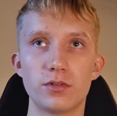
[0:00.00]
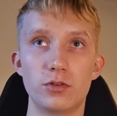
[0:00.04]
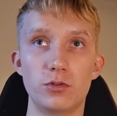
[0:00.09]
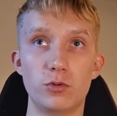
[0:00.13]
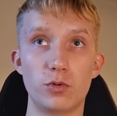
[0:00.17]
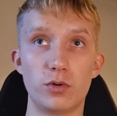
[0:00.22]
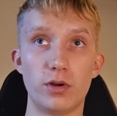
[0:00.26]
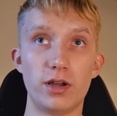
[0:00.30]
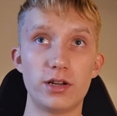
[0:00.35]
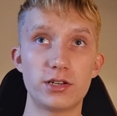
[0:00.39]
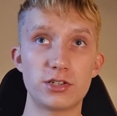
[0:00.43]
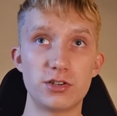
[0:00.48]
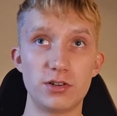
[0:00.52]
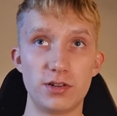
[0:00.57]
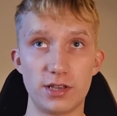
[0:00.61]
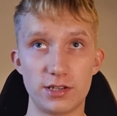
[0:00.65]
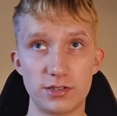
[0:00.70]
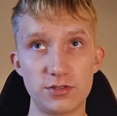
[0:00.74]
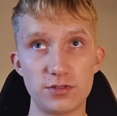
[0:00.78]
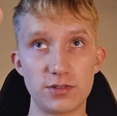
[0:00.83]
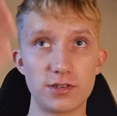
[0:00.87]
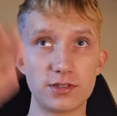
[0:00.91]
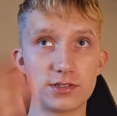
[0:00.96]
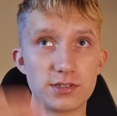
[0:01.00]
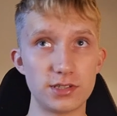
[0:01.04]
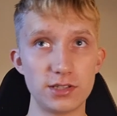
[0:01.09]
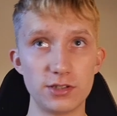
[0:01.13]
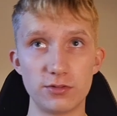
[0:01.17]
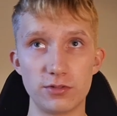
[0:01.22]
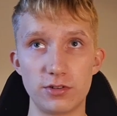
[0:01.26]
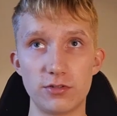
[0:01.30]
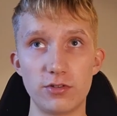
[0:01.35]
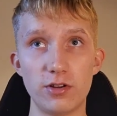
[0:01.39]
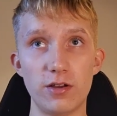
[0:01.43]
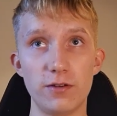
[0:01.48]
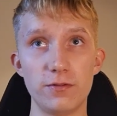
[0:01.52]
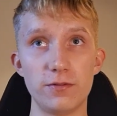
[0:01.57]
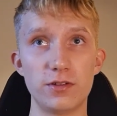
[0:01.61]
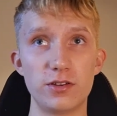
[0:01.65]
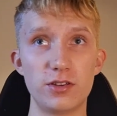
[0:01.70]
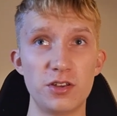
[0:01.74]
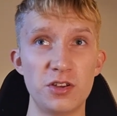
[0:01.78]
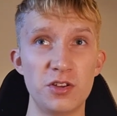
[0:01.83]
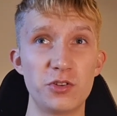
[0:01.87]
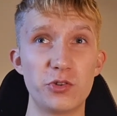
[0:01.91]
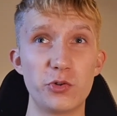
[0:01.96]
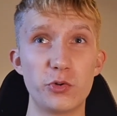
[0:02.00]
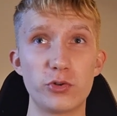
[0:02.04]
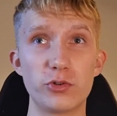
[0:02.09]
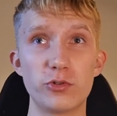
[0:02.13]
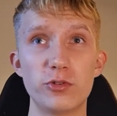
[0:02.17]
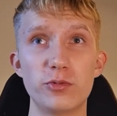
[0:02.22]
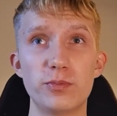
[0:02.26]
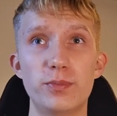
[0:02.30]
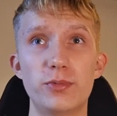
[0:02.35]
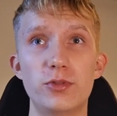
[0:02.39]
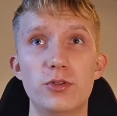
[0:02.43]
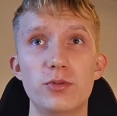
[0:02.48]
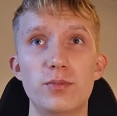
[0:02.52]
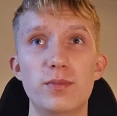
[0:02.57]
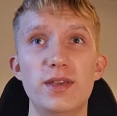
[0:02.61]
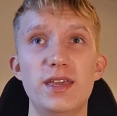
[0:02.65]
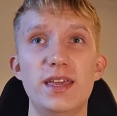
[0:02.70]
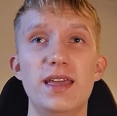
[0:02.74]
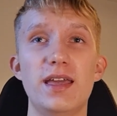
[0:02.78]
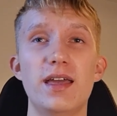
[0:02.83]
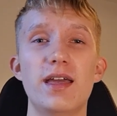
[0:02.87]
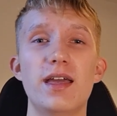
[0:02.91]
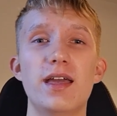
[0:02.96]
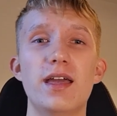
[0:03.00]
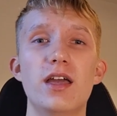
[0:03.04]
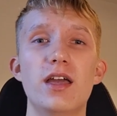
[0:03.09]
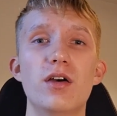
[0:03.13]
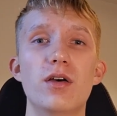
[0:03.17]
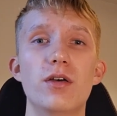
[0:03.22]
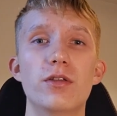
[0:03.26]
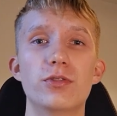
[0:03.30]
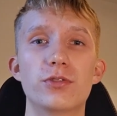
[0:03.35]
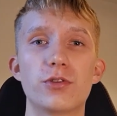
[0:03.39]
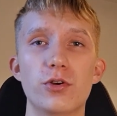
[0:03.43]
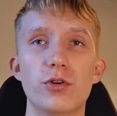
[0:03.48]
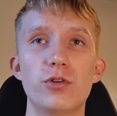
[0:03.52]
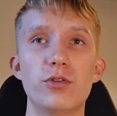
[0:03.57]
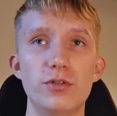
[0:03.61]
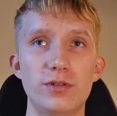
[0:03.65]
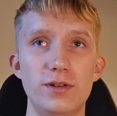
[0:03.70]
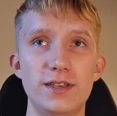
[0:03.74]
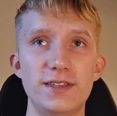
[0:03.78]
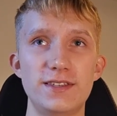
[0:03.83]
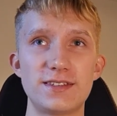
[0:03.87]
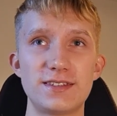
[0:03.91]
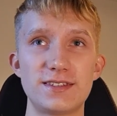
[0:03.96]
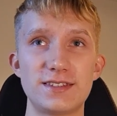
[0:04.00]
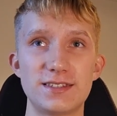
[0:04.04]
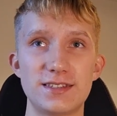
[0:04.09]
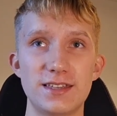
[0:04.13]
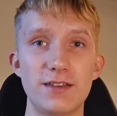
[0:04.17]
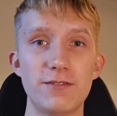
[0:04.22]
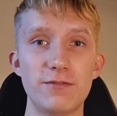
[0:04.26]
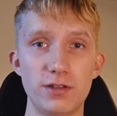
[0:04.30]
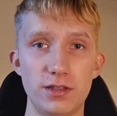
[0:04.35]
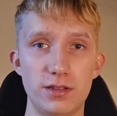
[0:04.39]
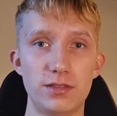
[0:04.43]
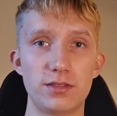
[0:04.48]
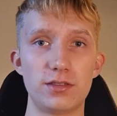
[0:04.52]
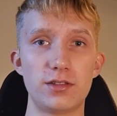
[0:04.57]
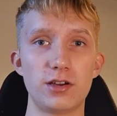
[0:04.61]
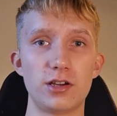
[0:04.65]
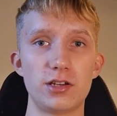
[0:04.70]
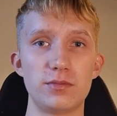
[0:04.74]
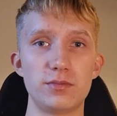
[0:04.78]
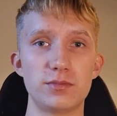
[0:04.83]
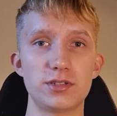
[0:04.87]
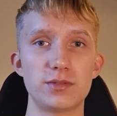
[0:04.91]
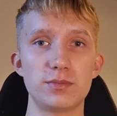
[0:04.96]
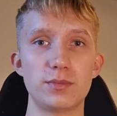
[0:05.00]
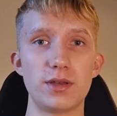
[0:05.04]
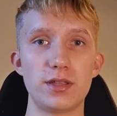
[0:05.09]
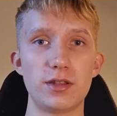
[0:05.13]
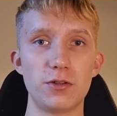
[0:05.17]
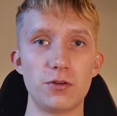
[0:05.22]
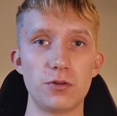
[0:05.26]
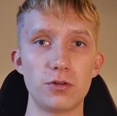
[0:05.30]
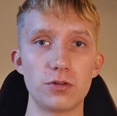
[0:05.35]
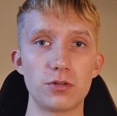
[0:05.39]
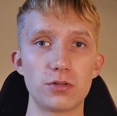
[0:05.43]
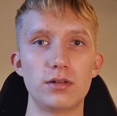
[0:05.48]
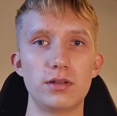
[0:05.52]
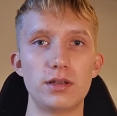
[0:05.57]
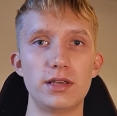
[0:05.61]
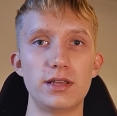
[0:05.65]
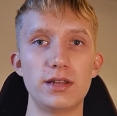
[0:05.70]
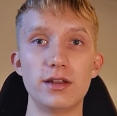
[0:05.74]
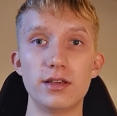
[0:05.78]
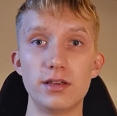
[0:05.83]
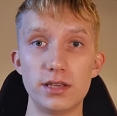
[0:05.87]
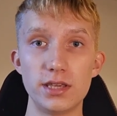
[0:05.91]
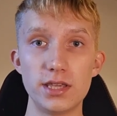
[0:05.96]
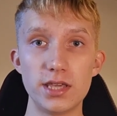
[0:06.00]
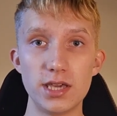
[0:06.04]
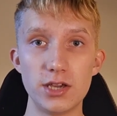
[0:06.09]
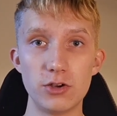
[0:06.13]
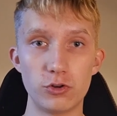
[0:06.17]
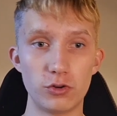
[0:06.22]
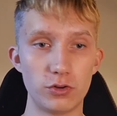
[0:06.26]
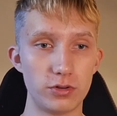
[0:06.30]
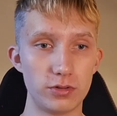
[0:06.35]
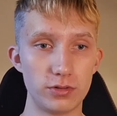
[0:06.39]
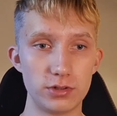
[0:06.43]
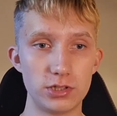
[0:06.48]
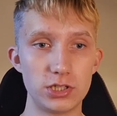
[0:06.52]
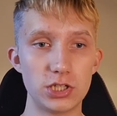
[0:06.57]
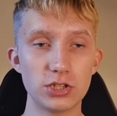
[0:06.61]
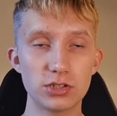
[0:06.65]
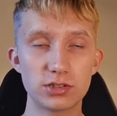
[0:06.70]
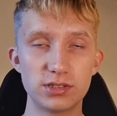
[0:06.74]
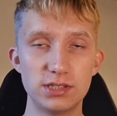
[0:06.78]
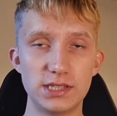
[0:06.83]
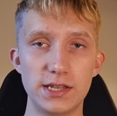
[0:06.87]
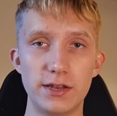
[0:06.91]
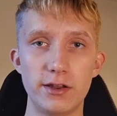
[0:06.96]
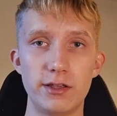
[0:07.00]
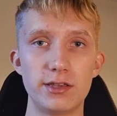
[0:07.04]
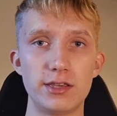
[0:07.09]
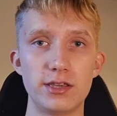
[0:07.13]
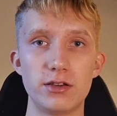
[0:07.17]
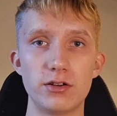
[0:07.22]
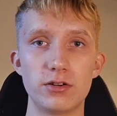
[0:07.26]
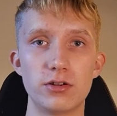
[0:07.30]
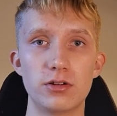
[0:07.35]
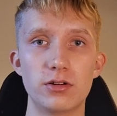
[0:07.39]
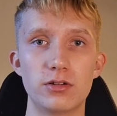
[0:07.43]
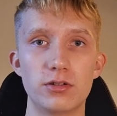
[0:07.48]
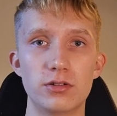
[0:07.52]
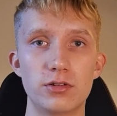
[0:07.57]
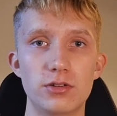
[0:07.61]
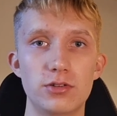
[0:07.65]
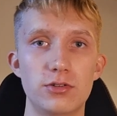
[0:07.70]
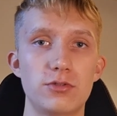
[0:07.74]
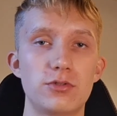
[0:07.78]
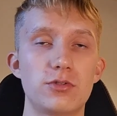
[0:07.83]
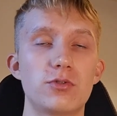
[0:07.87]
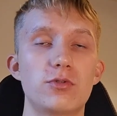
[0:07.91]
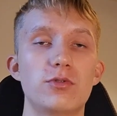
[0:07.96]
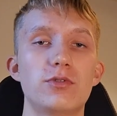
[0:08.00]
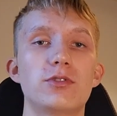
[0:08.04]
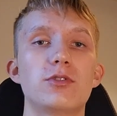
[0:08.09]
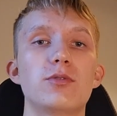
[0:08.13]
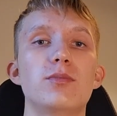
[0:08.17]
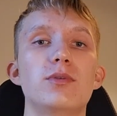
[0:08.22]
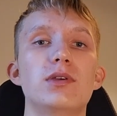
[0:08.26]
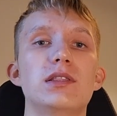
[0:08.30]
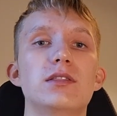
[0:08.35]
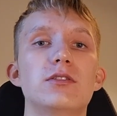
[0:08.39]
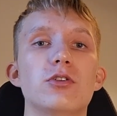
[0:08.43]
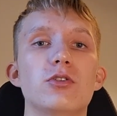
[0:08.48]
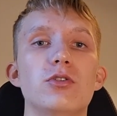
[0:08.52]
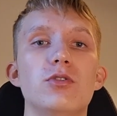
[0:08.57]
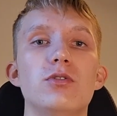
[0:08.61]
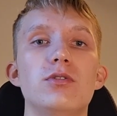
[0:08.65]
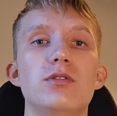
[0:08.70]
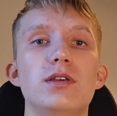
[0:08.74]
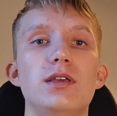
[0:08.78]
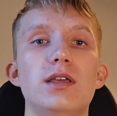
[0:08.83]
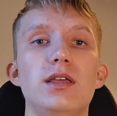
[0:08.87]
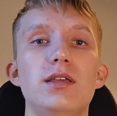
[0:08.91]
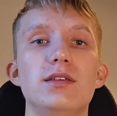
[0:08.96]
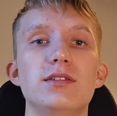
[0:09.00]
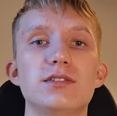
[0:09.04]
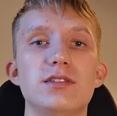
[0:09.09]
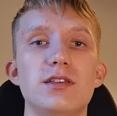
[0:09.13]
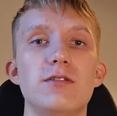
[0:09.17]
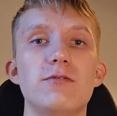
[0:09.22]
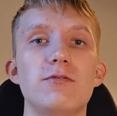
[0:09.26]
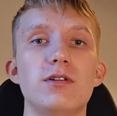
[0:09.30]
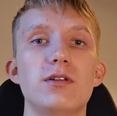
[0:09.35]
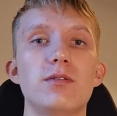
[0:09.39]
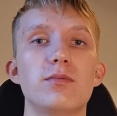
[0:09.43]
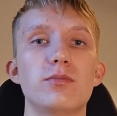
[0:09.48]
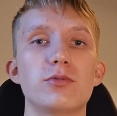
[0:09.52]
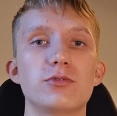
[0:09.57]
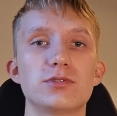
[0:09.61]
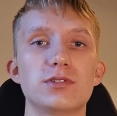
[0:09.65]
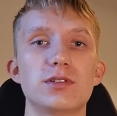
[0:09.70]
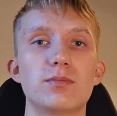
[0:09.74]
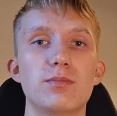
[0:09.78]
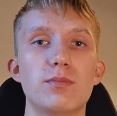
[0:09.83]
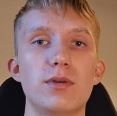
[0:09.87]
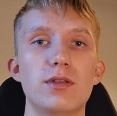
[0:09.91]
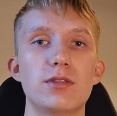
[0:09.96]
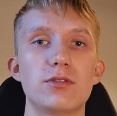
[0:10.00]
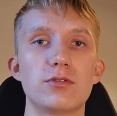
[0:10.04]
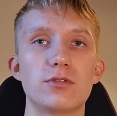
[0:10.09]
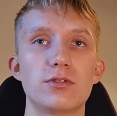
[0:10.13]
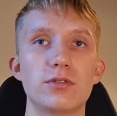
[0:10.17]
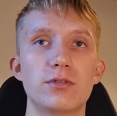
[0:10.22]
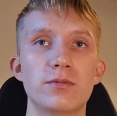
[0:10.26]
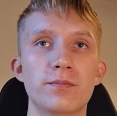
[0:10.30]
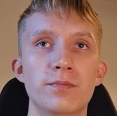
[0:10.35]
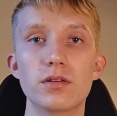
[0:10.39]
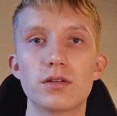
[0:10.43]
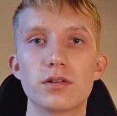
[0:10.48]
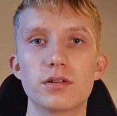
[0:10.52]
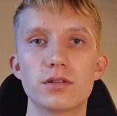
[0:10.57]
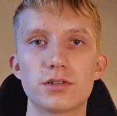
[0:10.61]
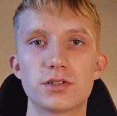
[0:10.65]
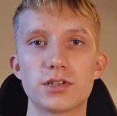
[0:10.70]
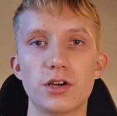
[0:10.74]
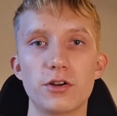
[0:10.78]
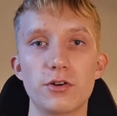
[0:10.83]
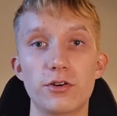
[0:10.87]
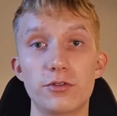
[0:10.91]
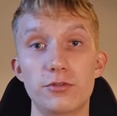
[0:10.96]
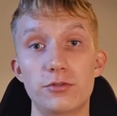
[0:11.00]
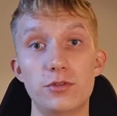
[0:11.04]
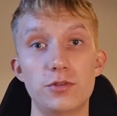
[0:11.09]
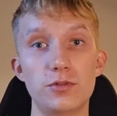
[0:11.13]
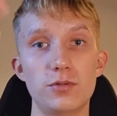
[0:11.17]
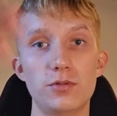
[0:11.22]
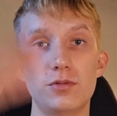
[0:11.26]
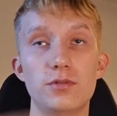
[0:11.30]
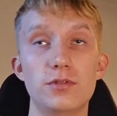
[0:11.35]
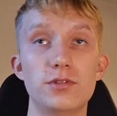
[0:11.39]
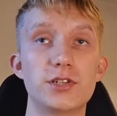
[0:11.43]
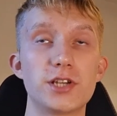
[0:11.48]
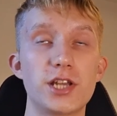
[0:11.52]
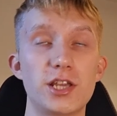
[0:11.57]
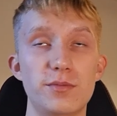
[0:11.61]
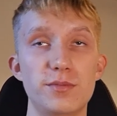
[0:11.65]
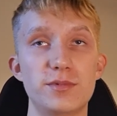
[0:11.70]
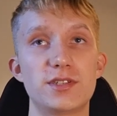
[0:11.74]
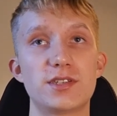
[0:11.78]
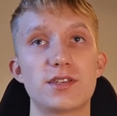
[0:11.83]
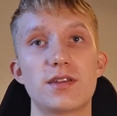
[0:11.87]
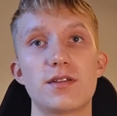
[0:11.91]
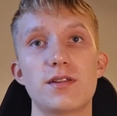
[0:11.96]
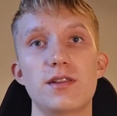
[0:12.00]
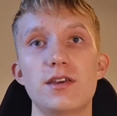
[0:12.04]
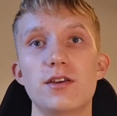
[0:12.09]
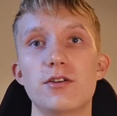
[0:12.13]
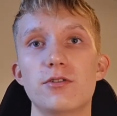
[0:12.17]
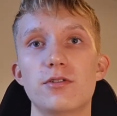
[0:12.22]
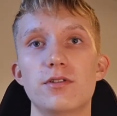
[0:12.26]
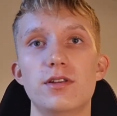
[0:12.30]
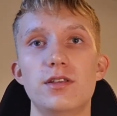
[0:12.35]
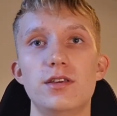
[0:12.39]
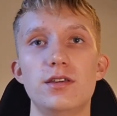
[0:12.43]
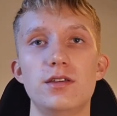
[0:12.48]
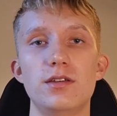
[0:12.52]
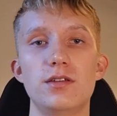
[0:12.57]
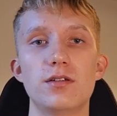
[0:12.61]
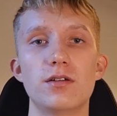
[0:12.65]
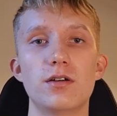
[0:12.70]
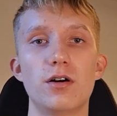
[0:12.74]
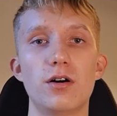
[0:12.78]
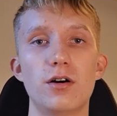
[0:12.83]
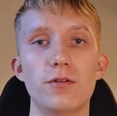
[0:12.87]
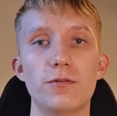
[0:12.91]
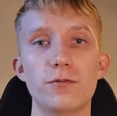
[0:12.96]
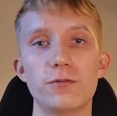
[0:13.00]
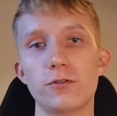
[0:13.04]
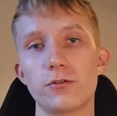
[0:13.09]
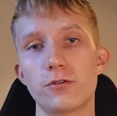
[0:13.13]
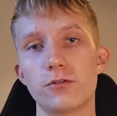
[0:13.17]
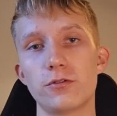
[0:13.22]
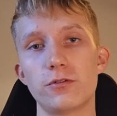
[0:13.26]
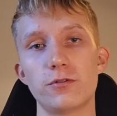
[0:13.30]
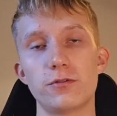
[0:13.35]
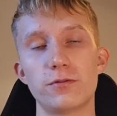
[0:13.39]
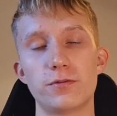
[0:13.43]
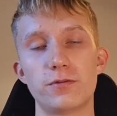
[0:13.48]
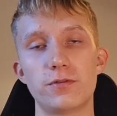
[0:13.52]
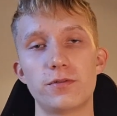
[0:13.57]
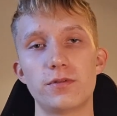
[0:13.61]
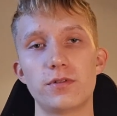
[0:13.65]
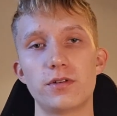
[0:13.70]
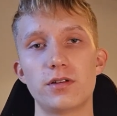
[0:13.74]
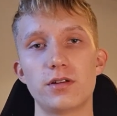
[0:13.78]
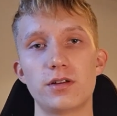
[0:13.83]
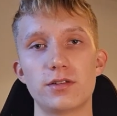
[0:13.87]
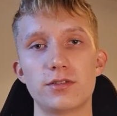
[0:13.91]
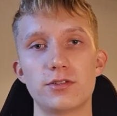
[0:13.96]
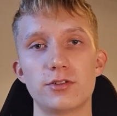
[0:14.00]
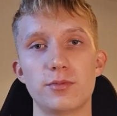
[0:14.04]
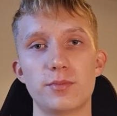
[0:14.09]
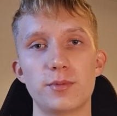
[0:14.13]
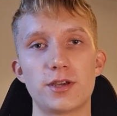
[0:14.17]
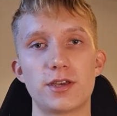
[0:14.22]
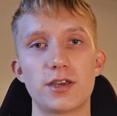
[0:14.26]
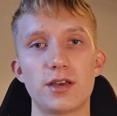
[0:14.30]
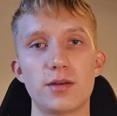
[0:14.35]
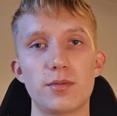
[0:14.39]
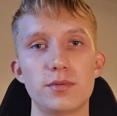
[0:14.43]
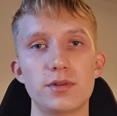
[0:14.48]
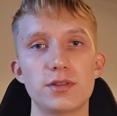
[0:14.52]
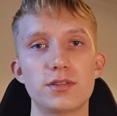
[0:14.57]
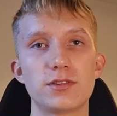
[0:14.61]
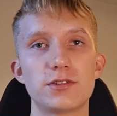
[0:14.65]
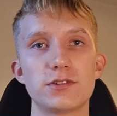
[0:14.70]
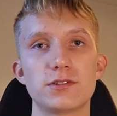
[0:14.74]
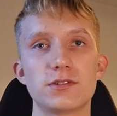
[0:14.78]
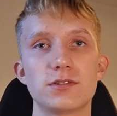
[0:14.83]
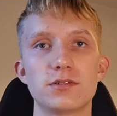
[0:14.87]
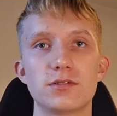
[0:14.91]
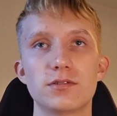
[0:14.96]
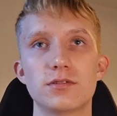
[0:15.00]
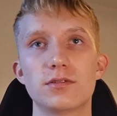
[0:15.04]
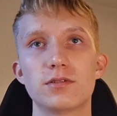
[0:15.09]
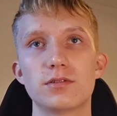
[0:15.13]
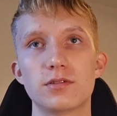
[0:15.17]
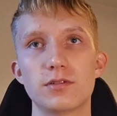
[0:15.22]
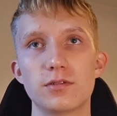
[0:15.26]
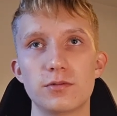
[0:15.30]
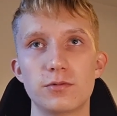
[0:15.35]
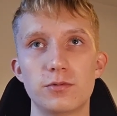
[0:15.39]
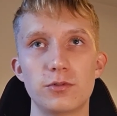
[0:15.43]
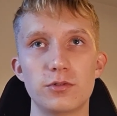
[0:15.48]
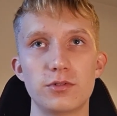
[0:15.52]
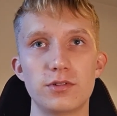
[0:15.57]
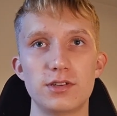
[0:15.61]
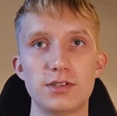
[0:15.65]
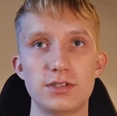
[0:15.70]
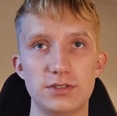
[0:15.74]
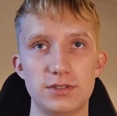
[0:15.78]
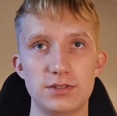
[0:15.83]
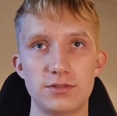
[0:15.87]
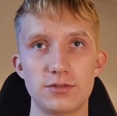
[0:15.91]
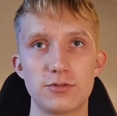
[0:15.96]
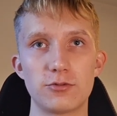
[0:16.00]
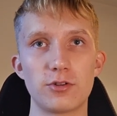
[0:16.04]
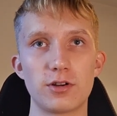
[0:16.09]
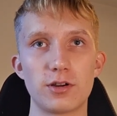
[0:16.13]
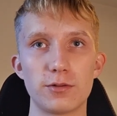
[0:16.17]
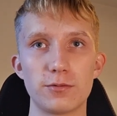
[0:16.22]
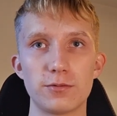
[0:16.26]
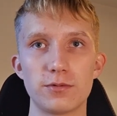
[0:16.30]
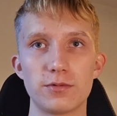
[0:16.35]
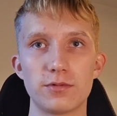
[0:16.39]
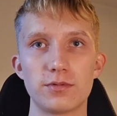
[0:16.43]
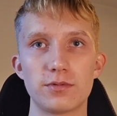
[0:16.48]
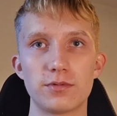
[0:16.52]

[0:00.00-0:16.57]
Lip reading: You're actually, as you can see on the graph, you're going to be 37 times better. In a year, just in a year, you're going to be 37% better. A shout out to James Clear, the author of Atomic Habits, for this graph.